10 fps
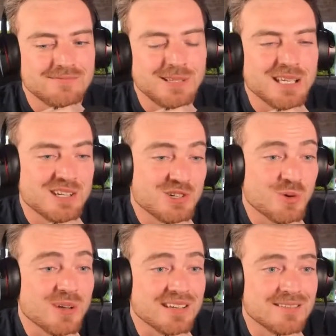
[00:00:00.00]

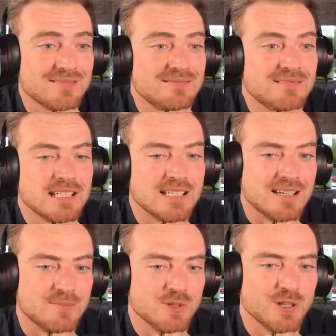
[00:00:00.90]
enjoy it
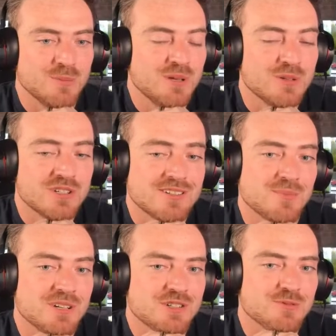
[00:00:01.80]
We're going to be with just a
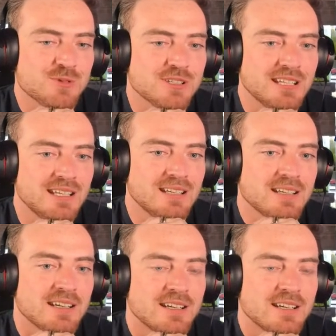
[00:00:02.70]
bunch of really,